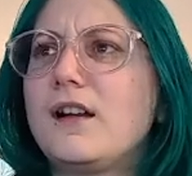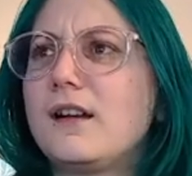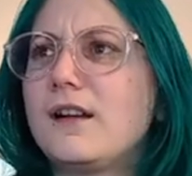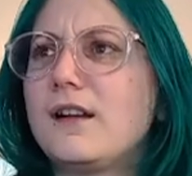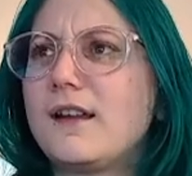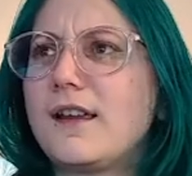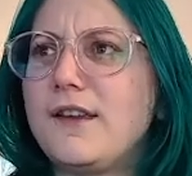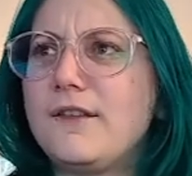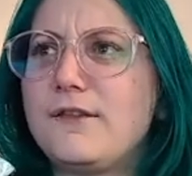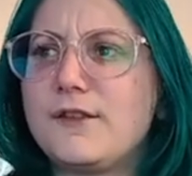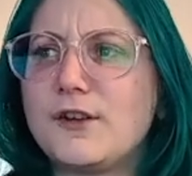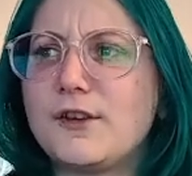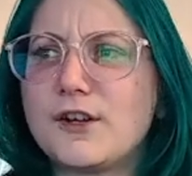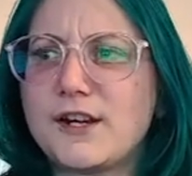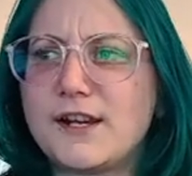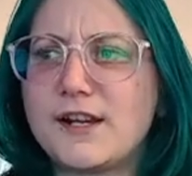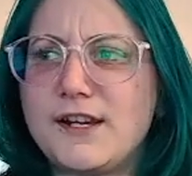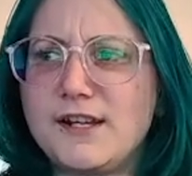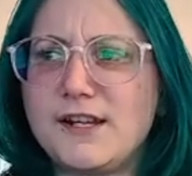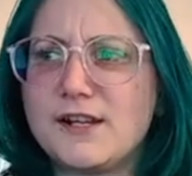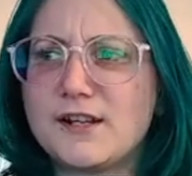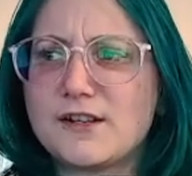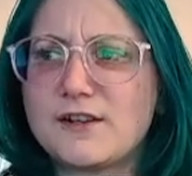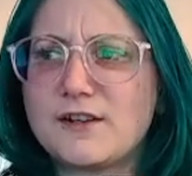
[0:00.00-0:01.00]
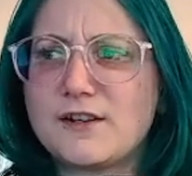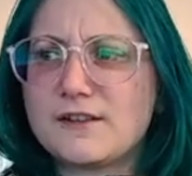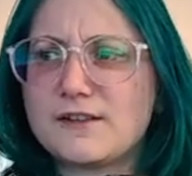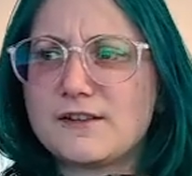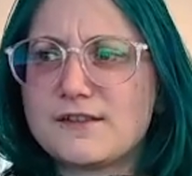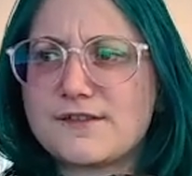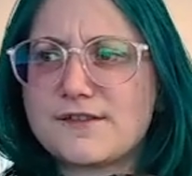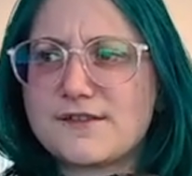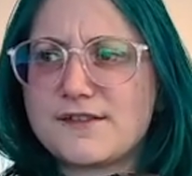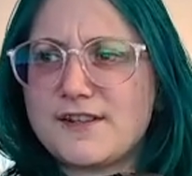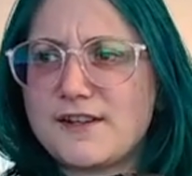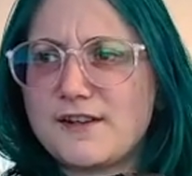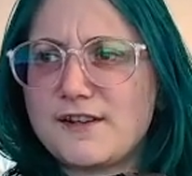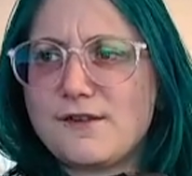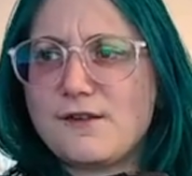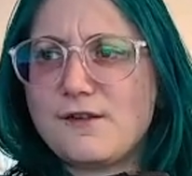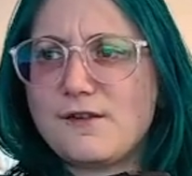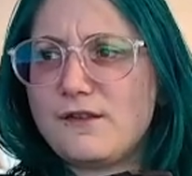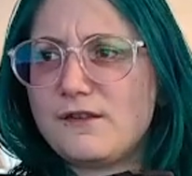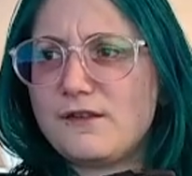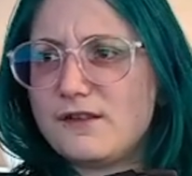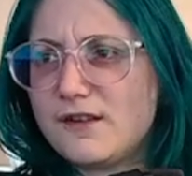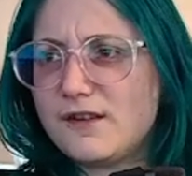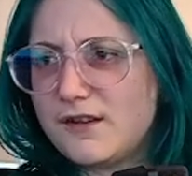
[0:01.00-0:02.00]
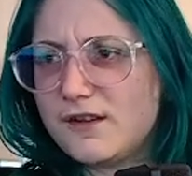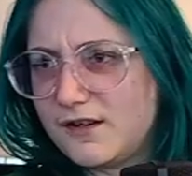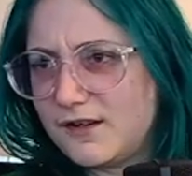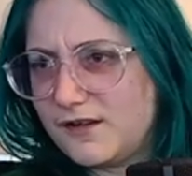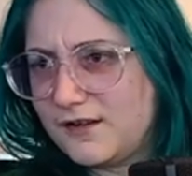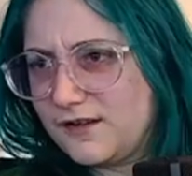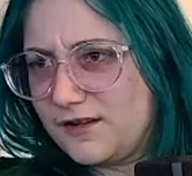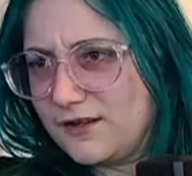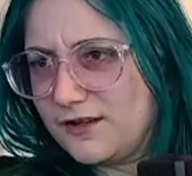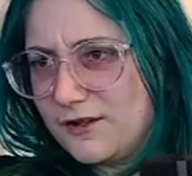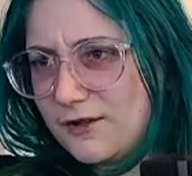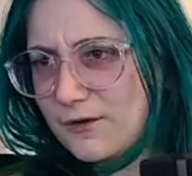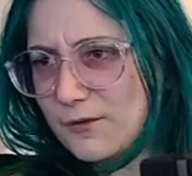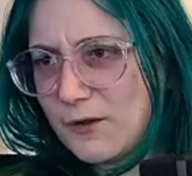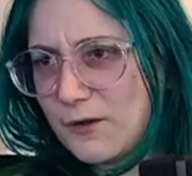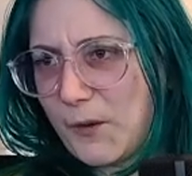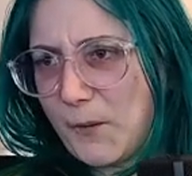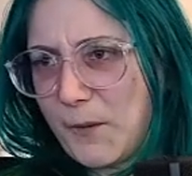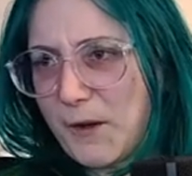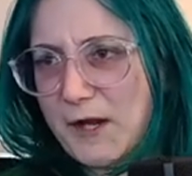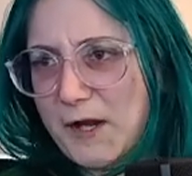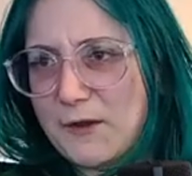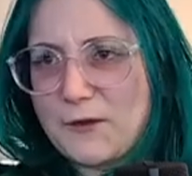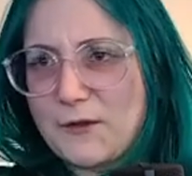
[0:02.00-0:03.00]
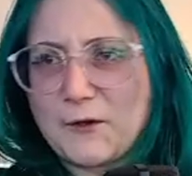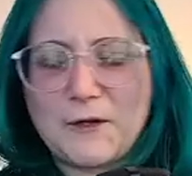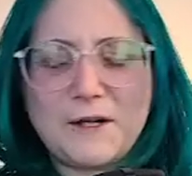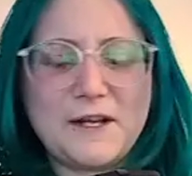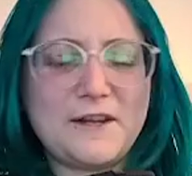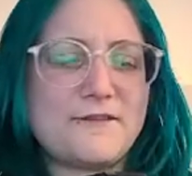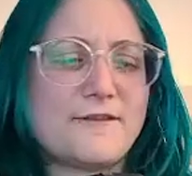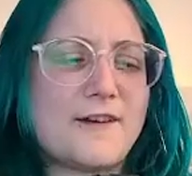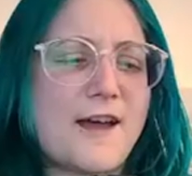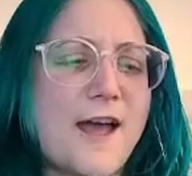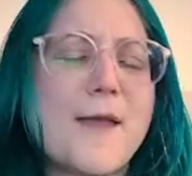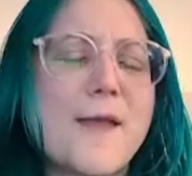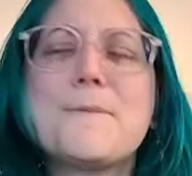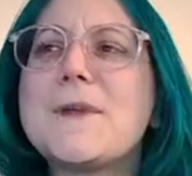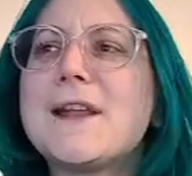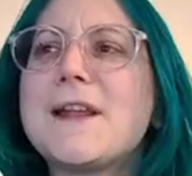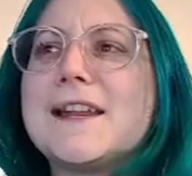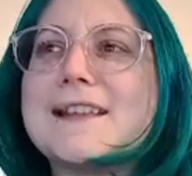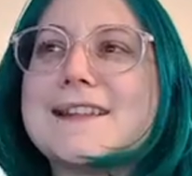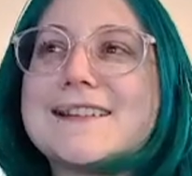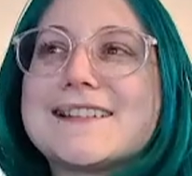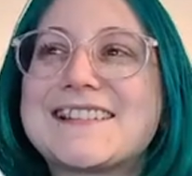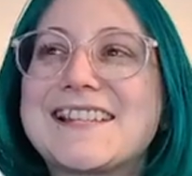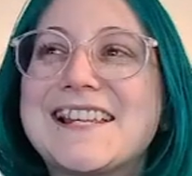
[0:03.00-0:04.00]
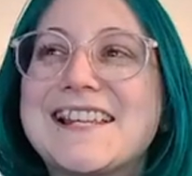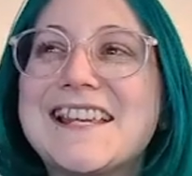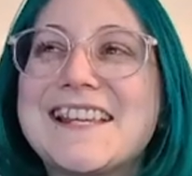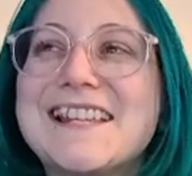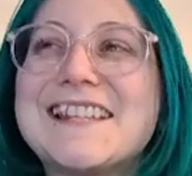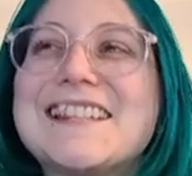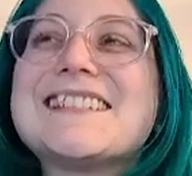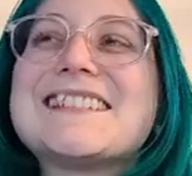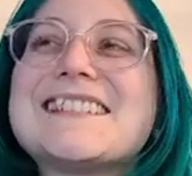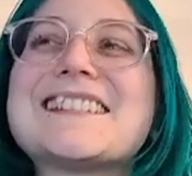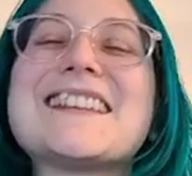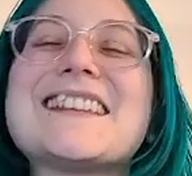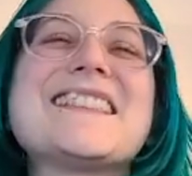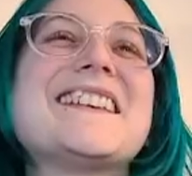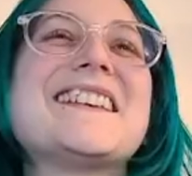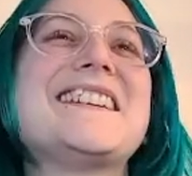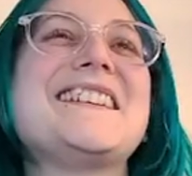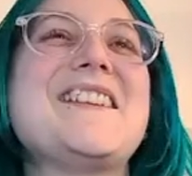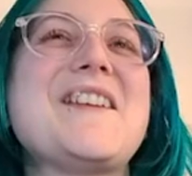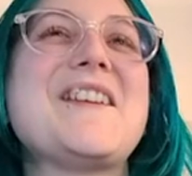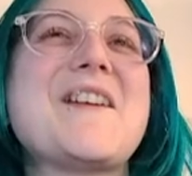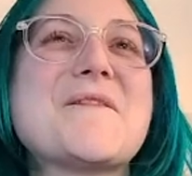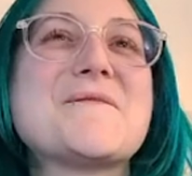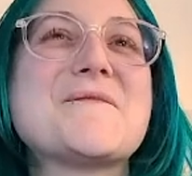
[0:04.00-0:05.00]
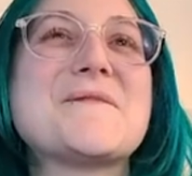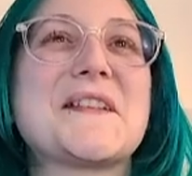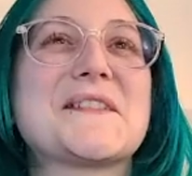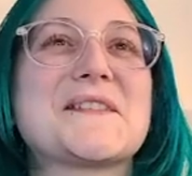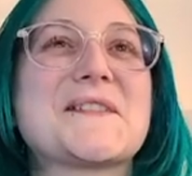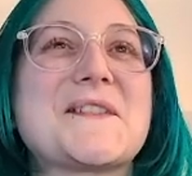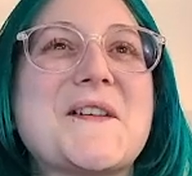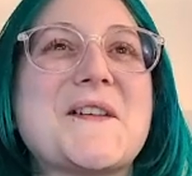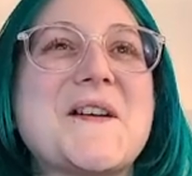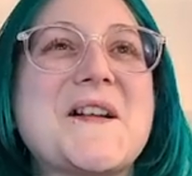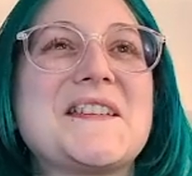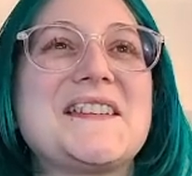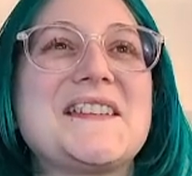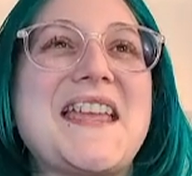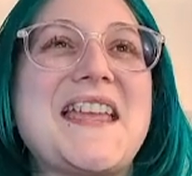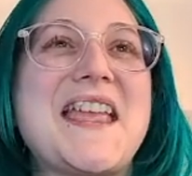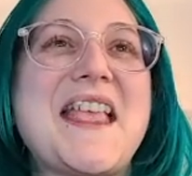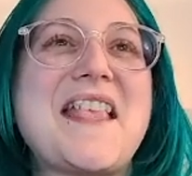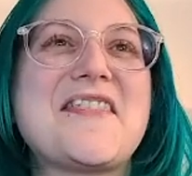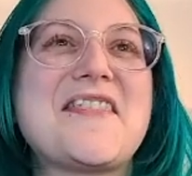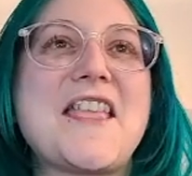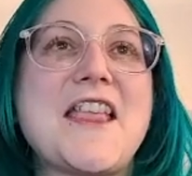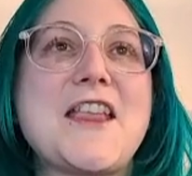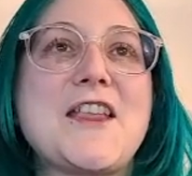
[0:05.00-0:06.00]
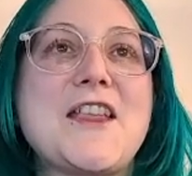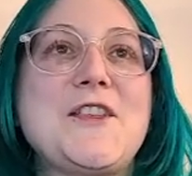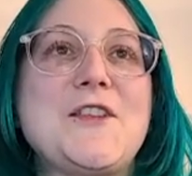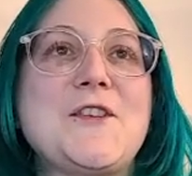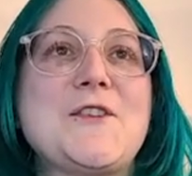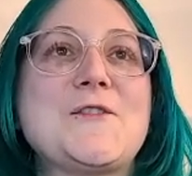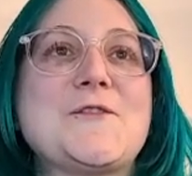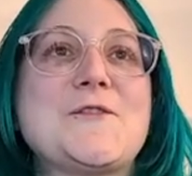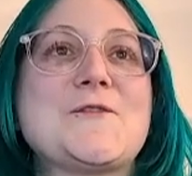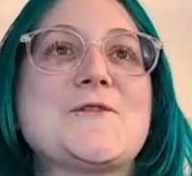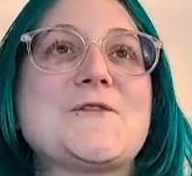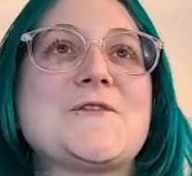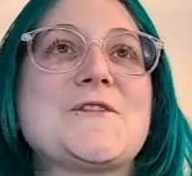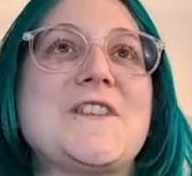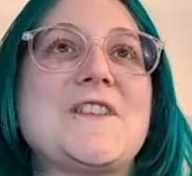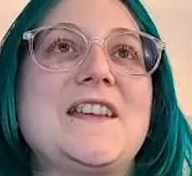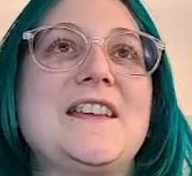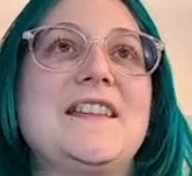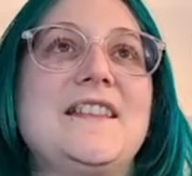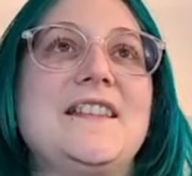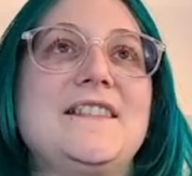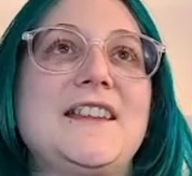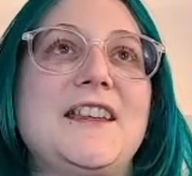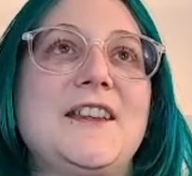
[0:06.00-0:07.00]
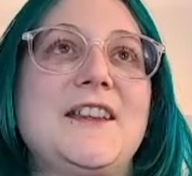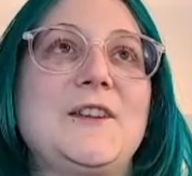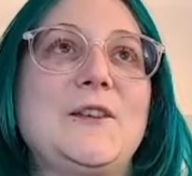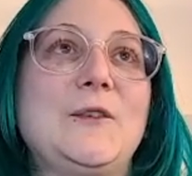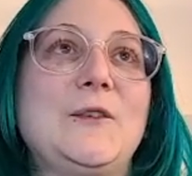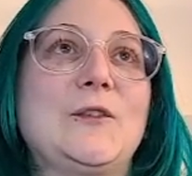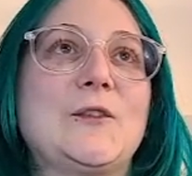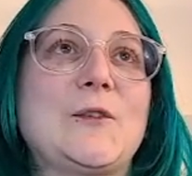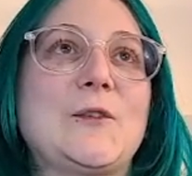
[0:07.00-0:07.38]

if you're here still, what are we, 35 minutes into the Neopets content, thank you so